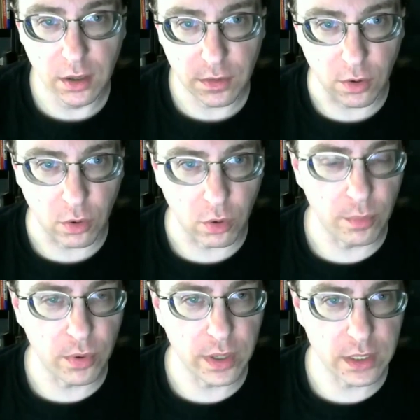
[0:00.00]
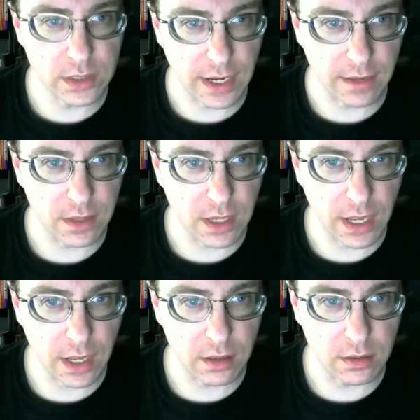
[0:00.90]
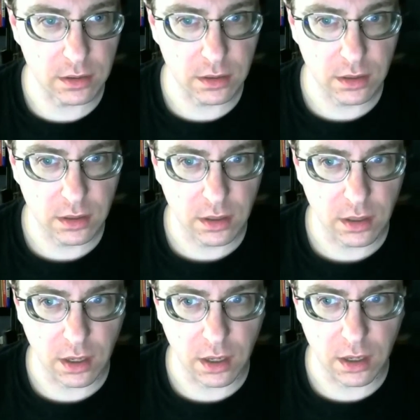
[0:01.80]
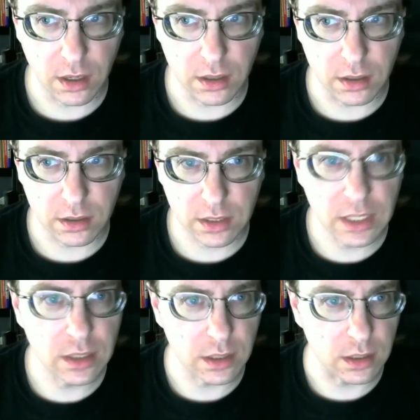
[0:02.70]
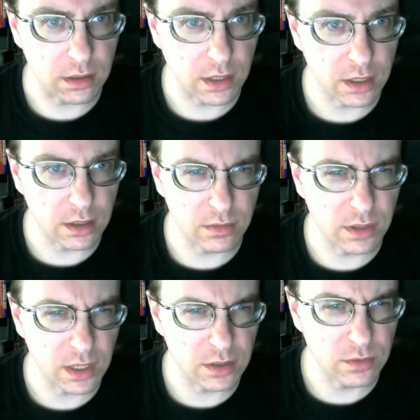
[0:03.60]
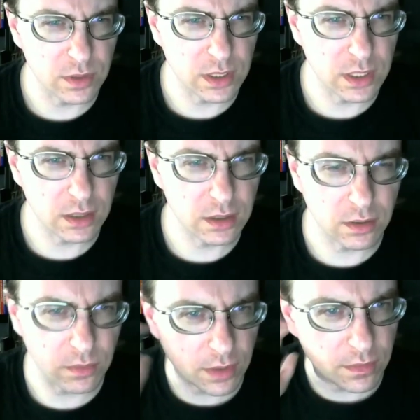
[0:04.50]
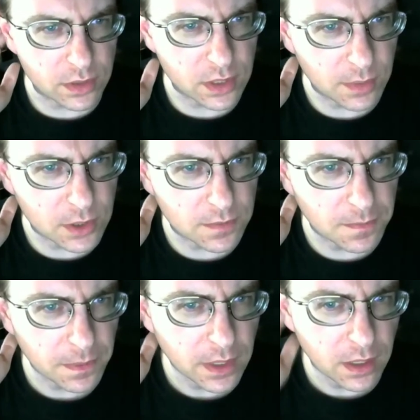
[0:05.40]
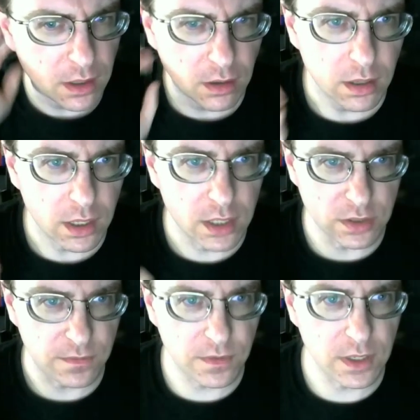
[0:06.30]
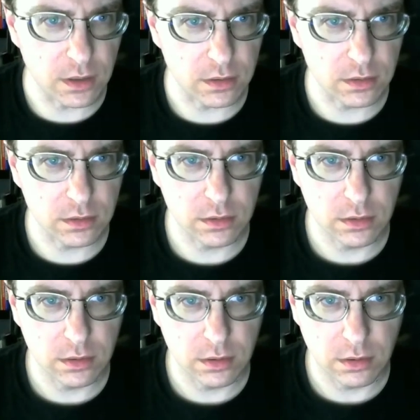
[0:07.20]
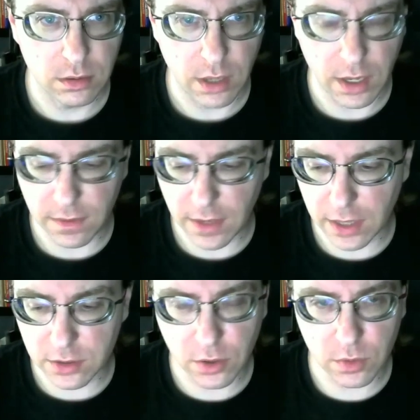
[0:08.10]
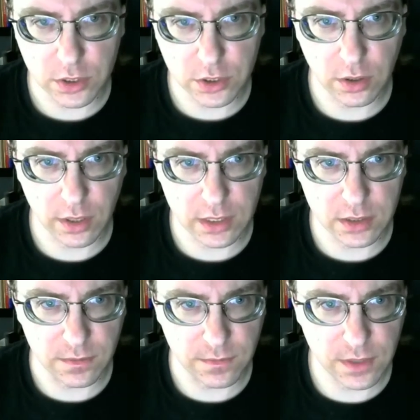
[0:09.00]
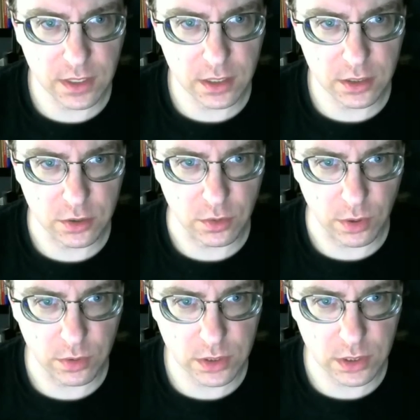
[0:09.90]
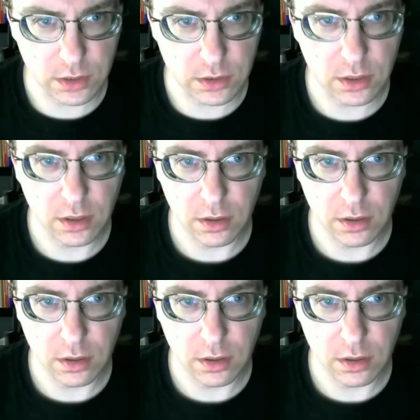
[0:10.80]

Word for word: The whole point is at the end, uh, Killian, Adrian Killian, or whatever his name is, is defeated. And that Tony Stark has defeated his neuroses.